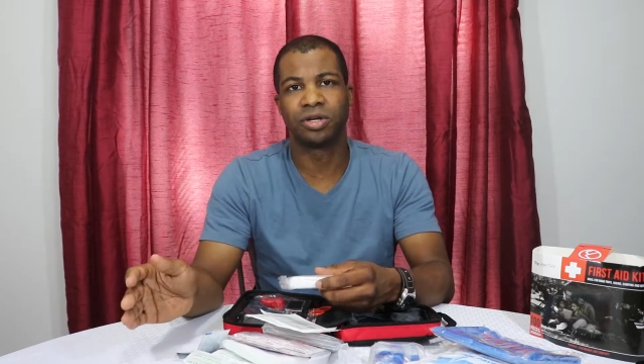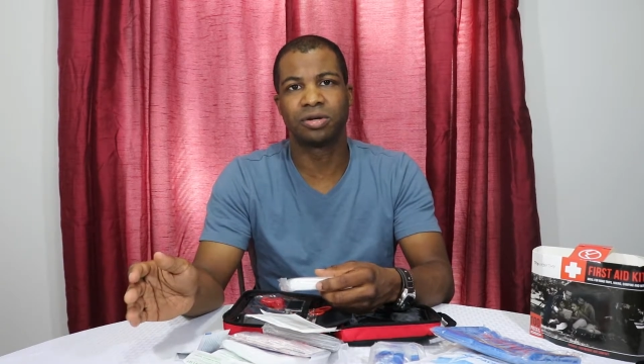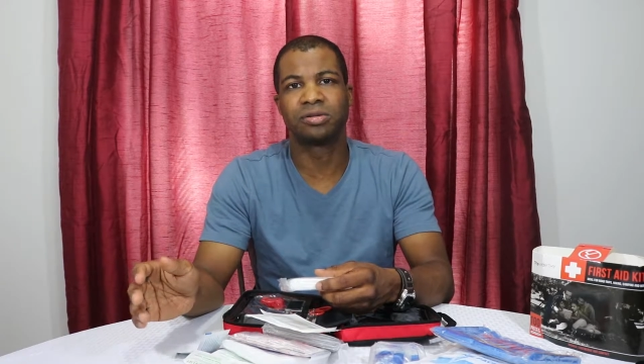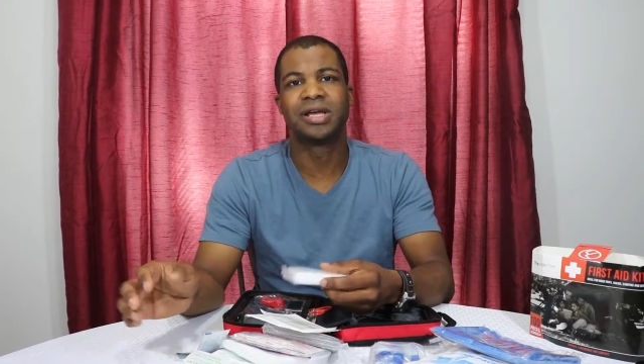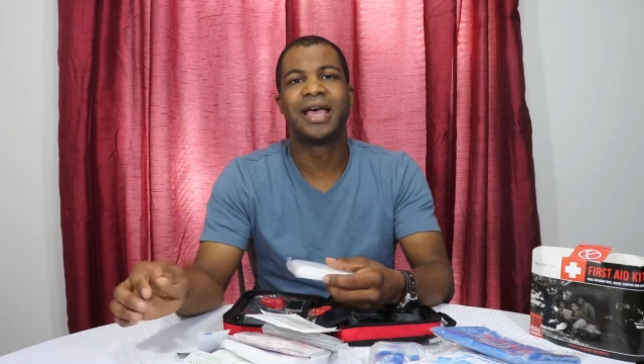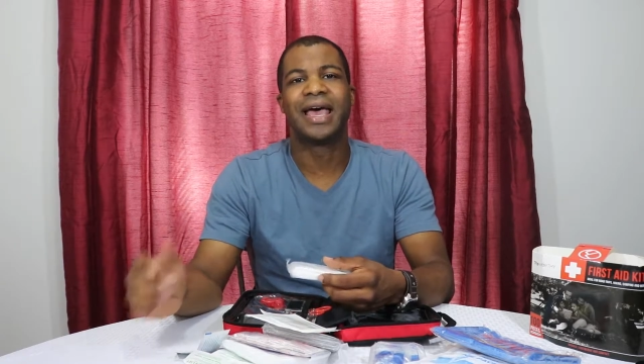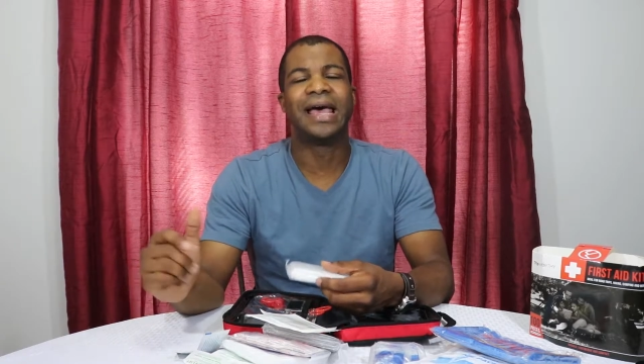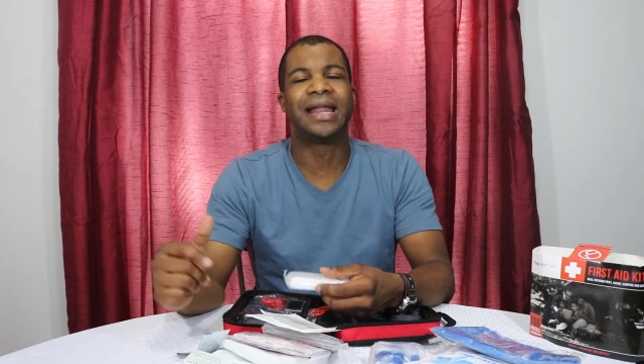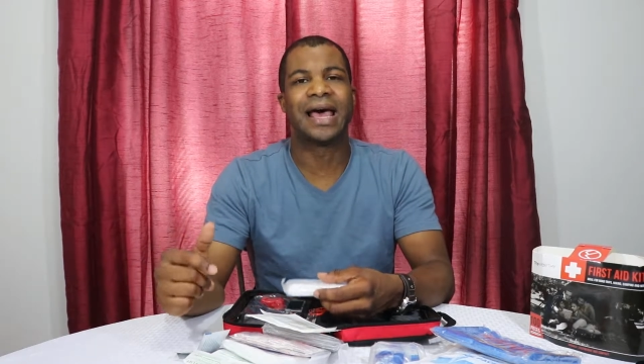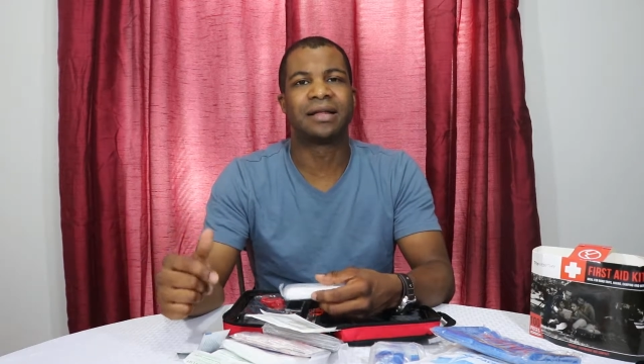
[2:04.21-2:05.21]
use
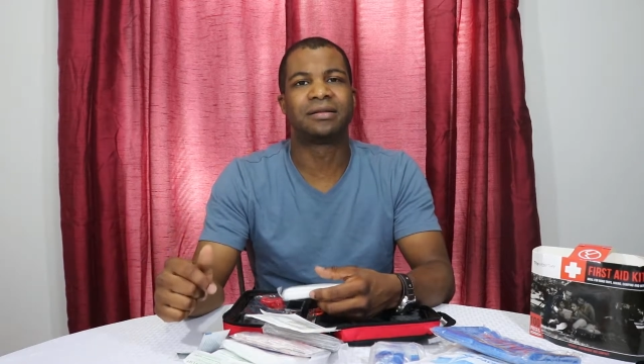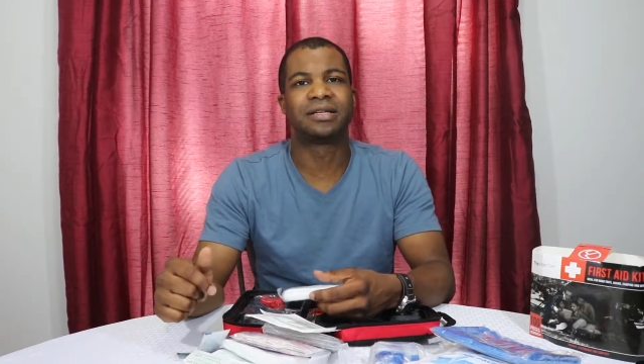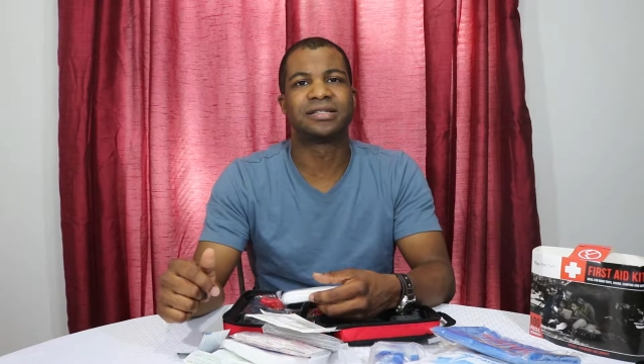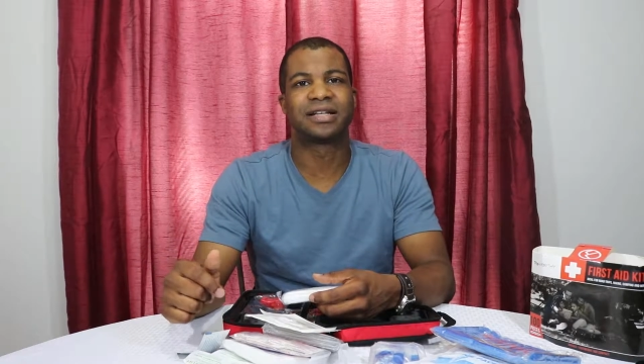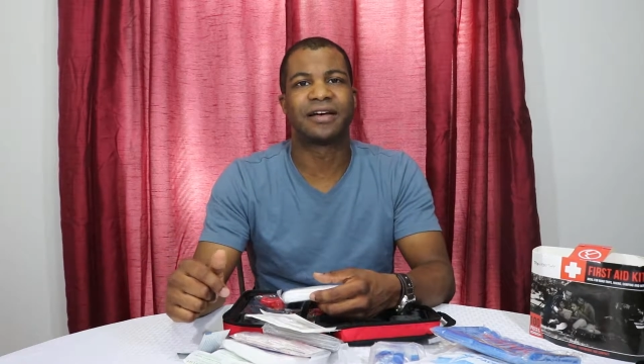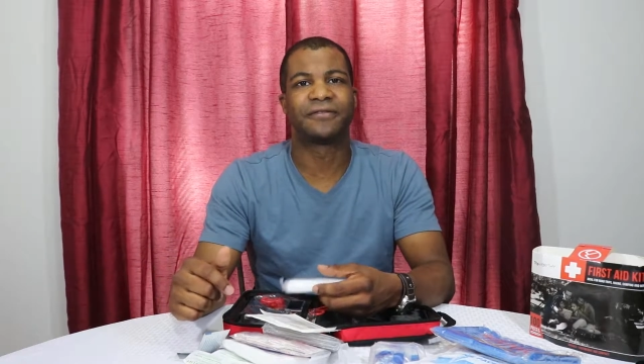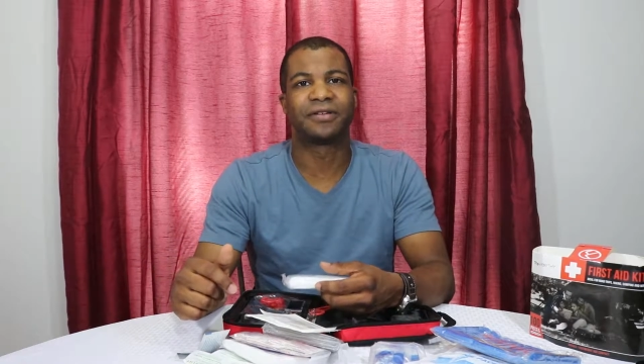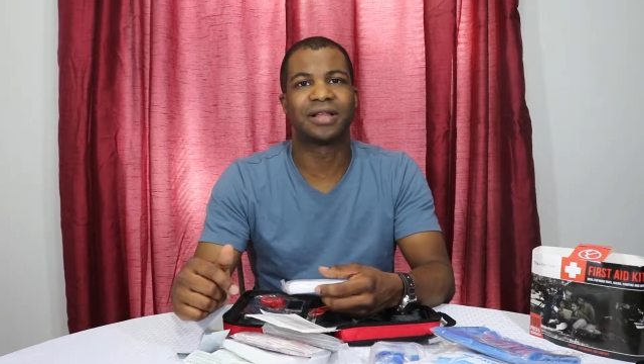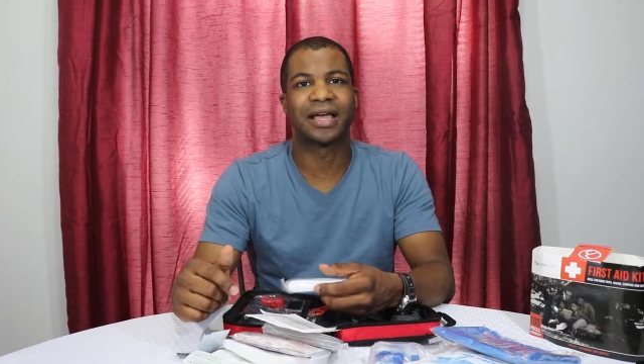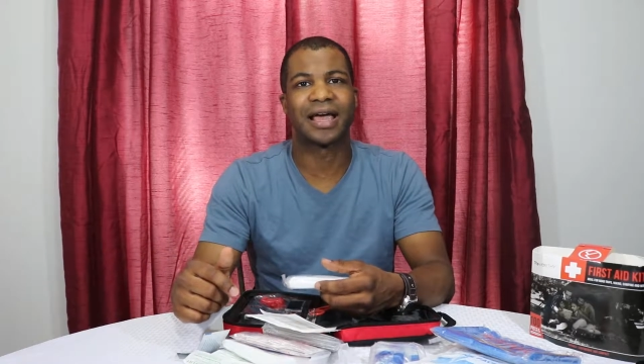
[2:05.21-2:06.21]
and adding things that I
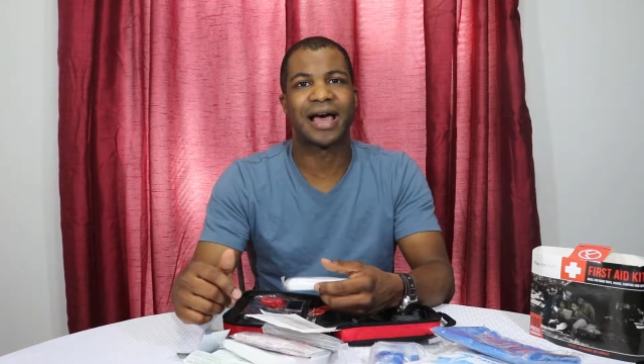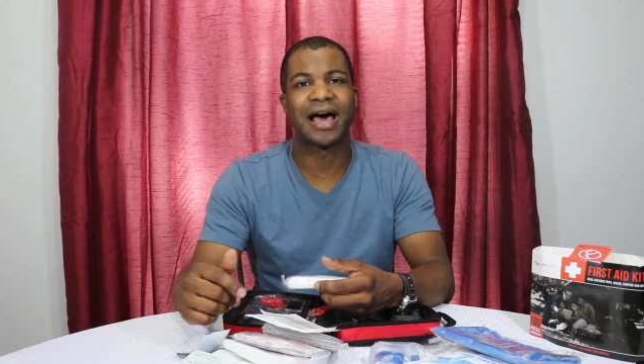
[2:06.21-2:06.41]
feel like